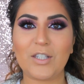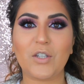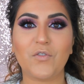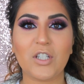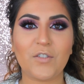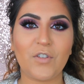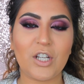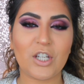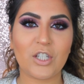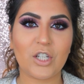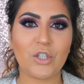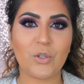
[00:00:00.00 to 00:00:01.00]
so I've just
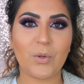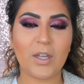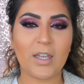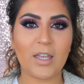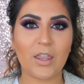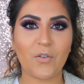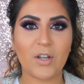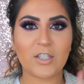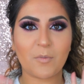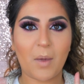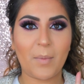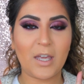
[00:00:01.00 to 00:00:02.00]
finished doing the
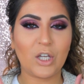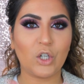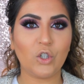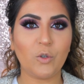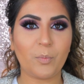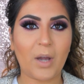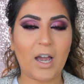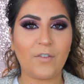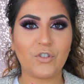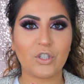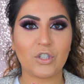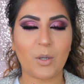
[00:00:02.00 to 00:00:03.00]
rest of my makeup.
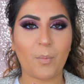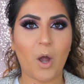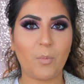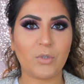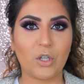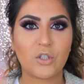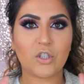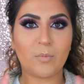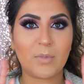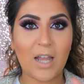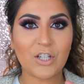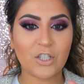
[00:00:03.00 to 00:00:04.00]
I've just popped on
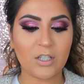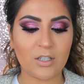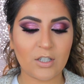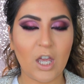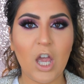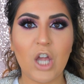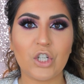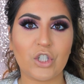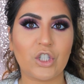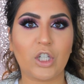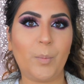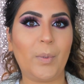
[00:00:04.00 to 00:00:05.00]
some lashes
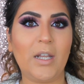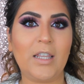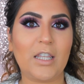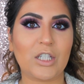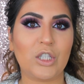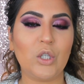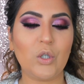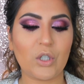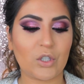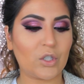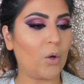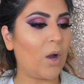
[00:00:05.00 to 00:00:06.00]
just to complete this look.
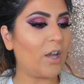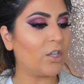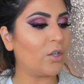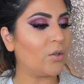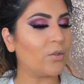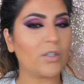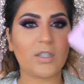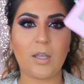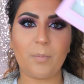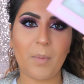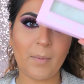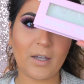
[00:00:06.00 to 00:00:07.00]
So I used
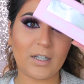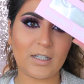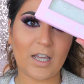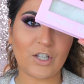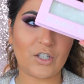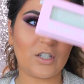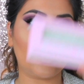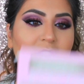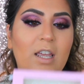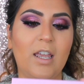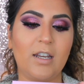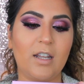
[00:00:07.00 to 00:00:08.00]
the baby girl lashes
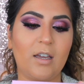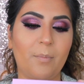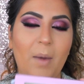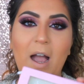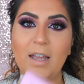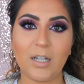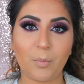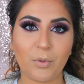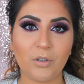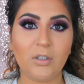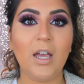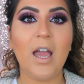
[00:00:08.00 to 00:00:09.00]
in
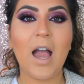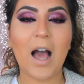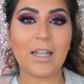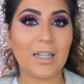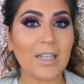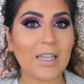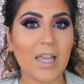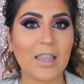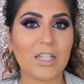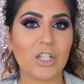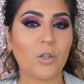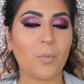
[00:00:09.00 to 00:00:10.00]
Pineapple. I'll link it in
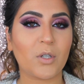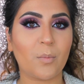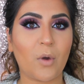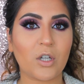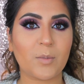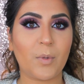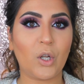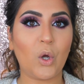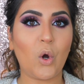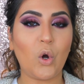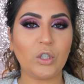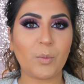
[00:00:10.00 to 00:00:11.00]
the description box
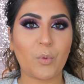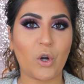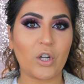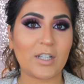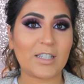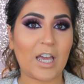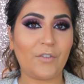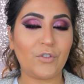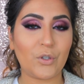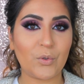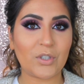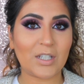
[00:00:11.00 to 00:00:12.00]
below, all the products that
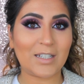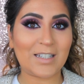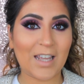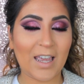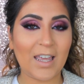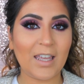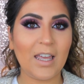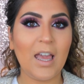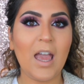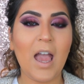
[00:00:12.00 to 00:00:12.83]
I've used today,